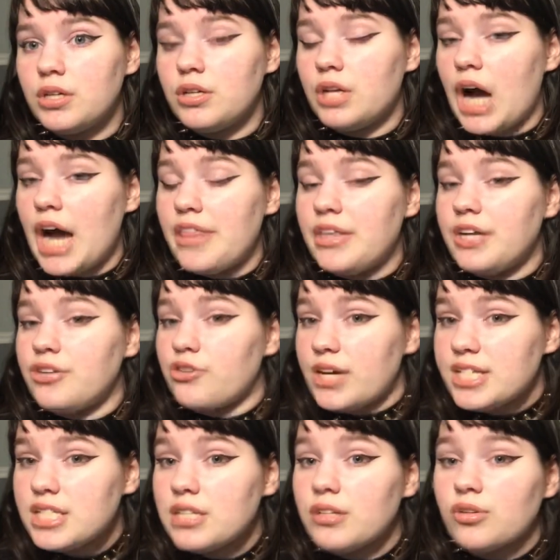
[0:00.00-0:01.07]
I think
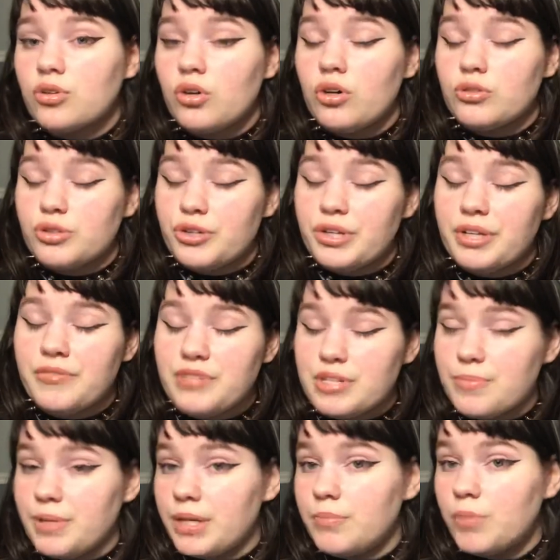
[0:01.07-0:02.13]
dressing an alternative is a
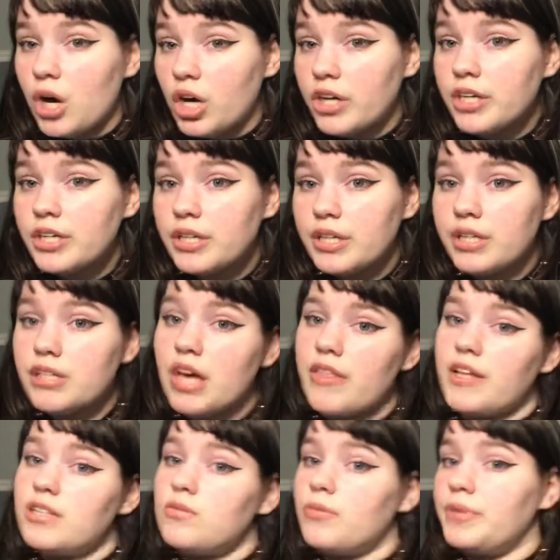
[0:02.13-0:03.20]
big part, and
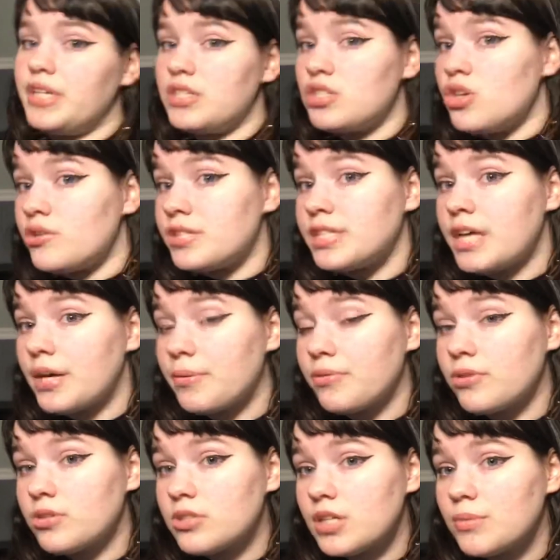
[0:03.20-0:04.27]
that's what we associate with
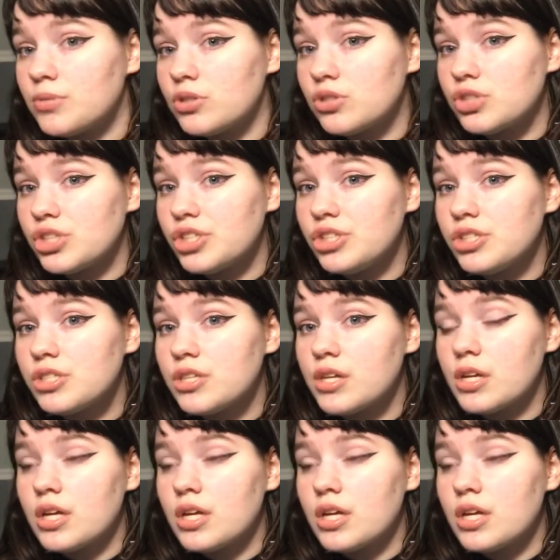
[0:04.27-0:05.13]
those subcultures,